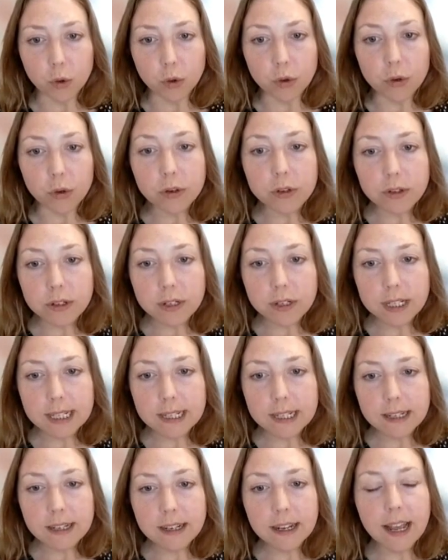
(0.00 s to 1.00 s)
wound.
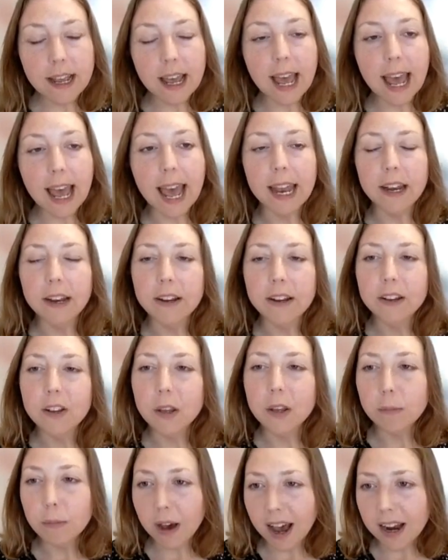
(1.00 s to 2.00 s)
And
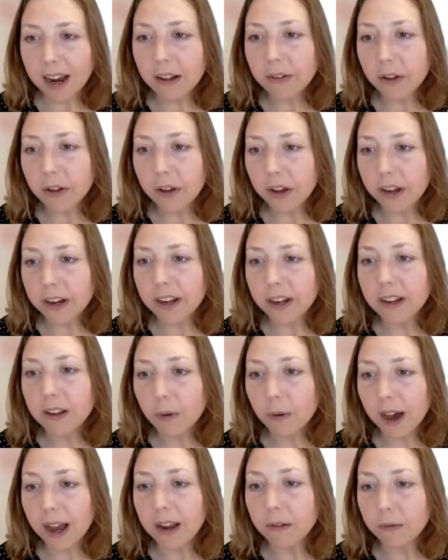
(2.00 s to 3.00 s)
you might have heard it
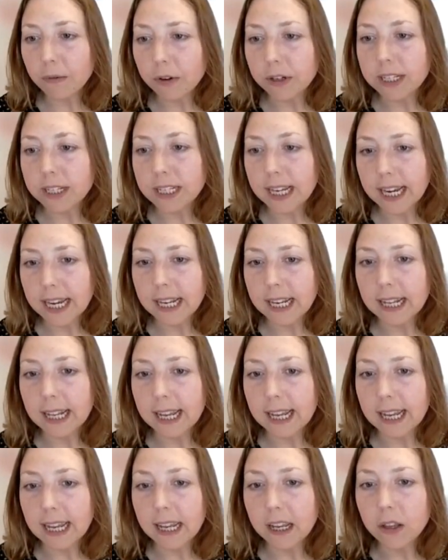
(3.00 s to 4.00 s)
quite
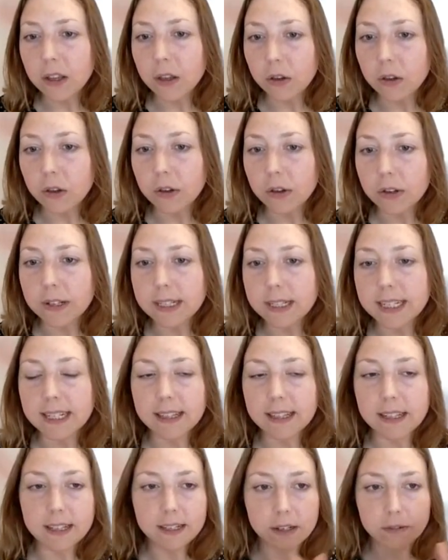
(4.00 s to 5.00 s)
routinely used
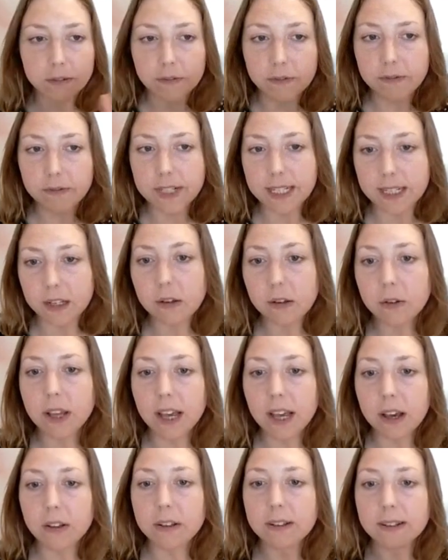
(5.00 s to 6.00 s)
in the sort of physical
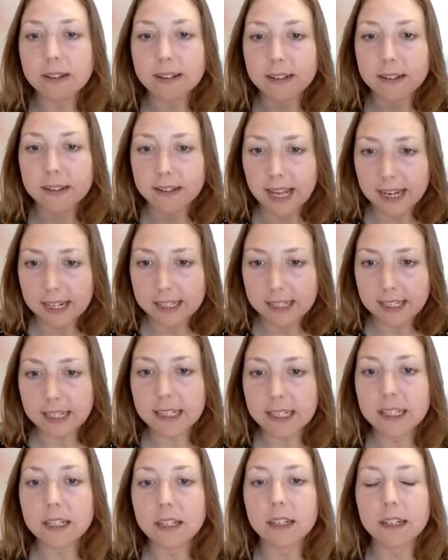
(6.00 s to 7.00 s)
health
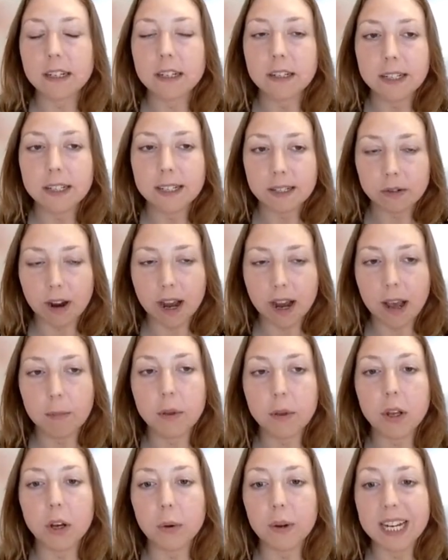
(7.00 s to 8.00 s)
sector to
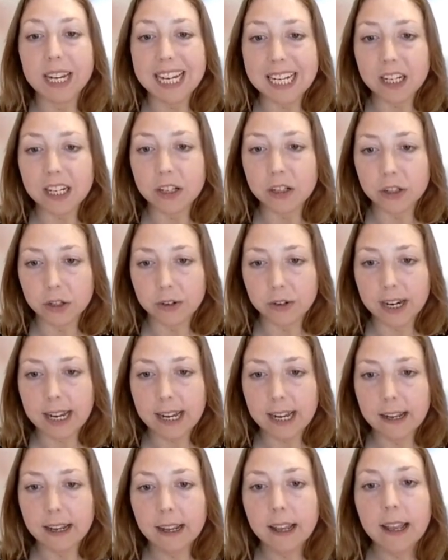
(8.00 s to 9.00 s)
describe, an
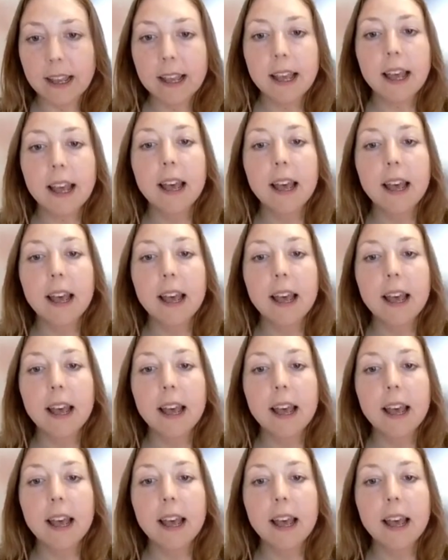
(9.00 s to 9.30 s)
injury.